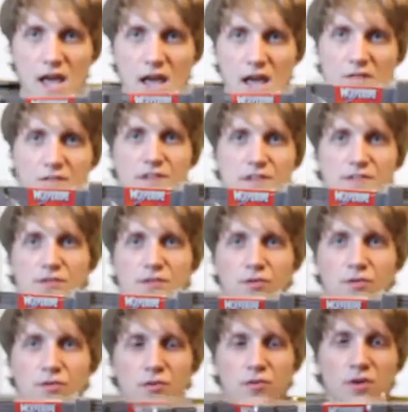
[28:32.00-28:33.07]
and these
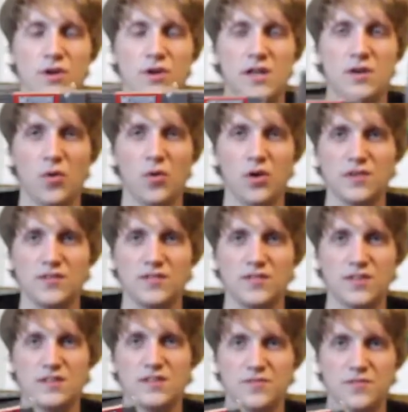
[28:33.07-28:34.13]
two, he
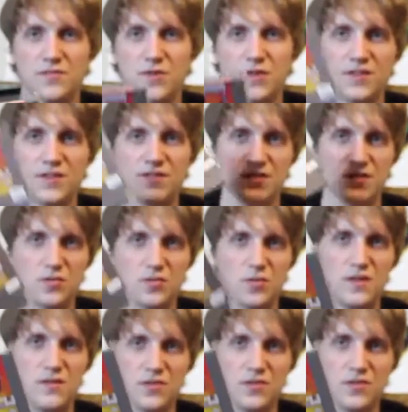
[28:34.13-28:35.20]
wanted 60 for this and
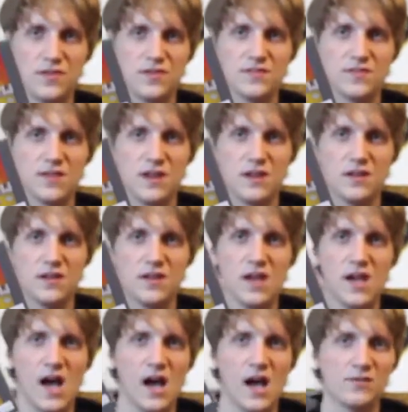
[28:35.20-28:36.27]
20 for this, and
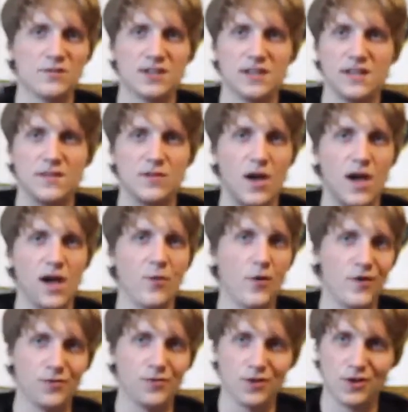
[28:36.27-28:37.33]
I was like,
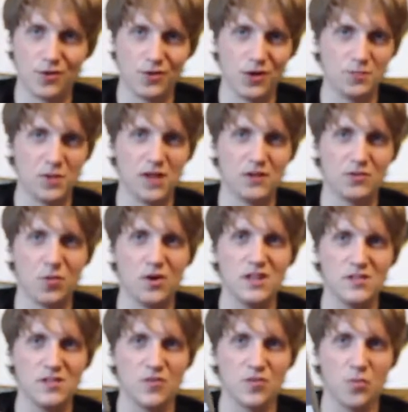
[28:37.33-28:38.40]
well, I really don't want to pay
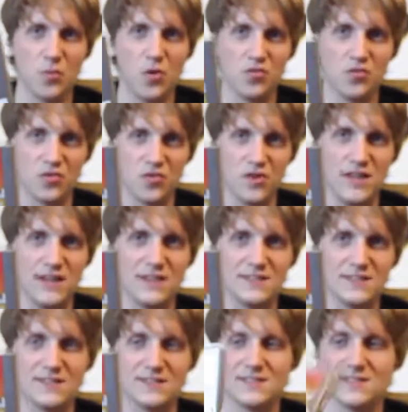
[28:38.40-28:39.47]
20 for
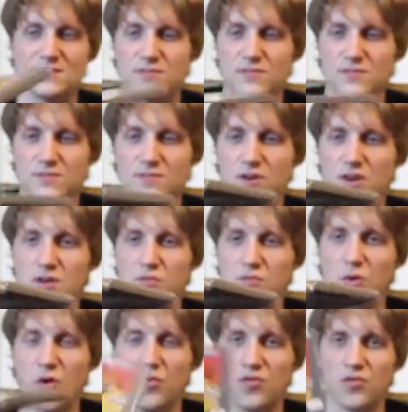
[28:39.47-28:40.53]
Wolverine because it's
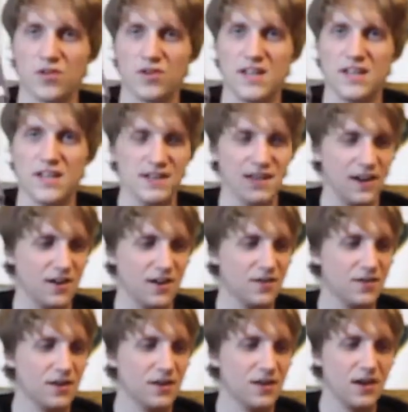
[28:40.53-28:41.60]
freaking Wolverine, you
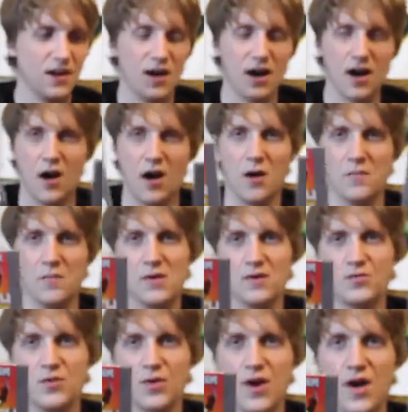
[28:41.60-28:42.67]
know.
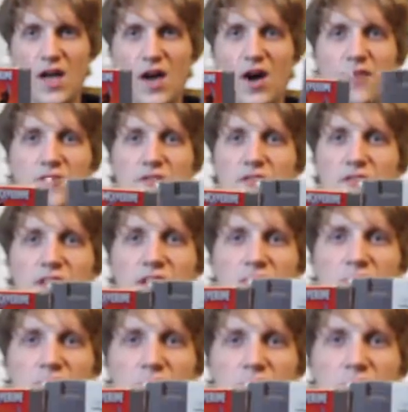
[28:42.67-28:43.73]
So I offered
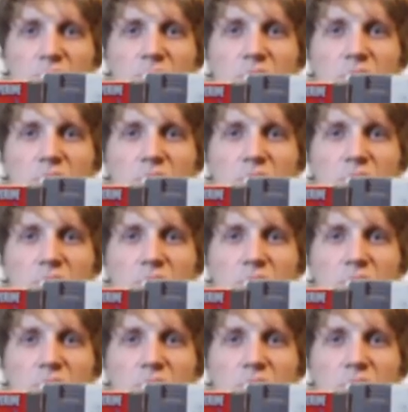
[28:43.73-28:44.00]
him